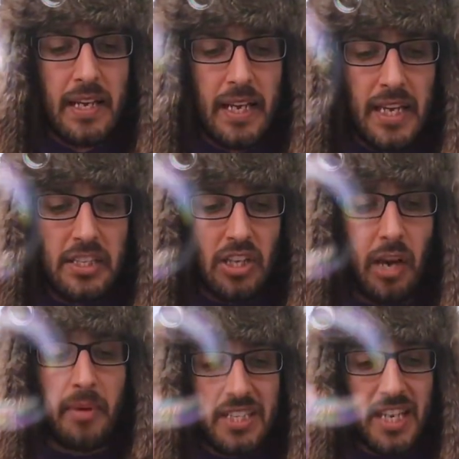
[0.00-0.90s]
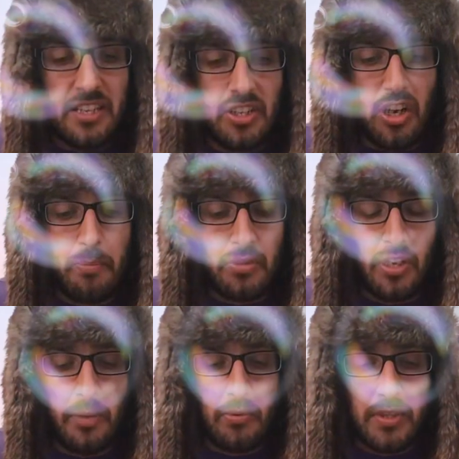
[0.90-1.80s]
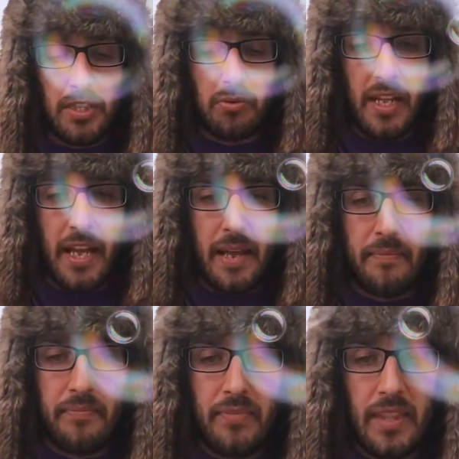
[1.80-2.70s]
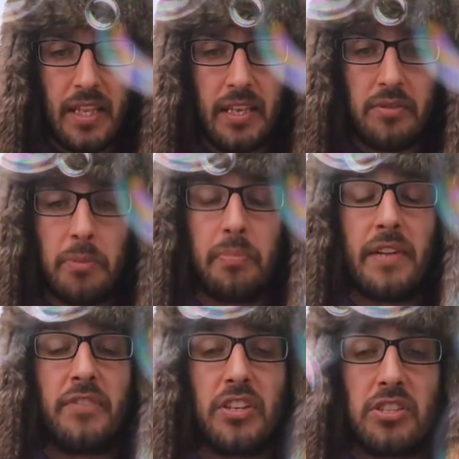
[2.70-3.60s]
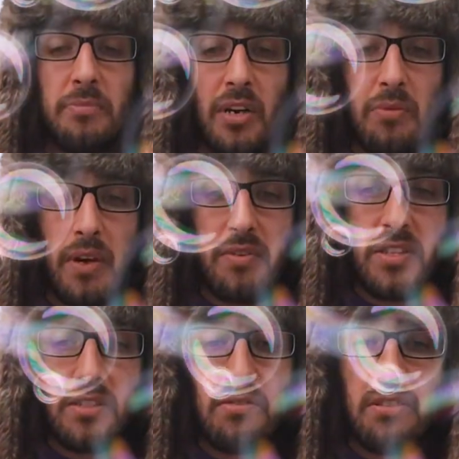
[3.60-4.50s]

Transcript: Each time I checked that Tiber was still there. He was oblivious to my worries.